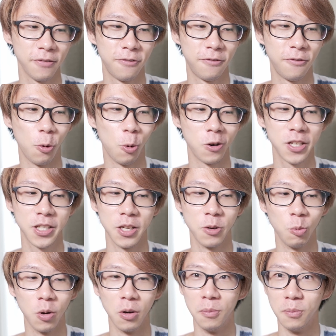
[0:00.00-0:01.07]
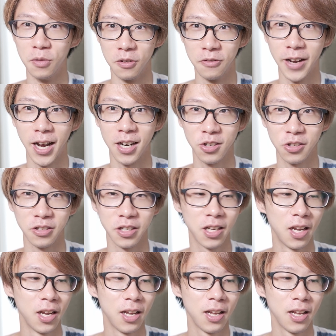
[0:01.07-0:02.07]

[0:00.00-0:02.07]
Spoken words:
force, it will move actually.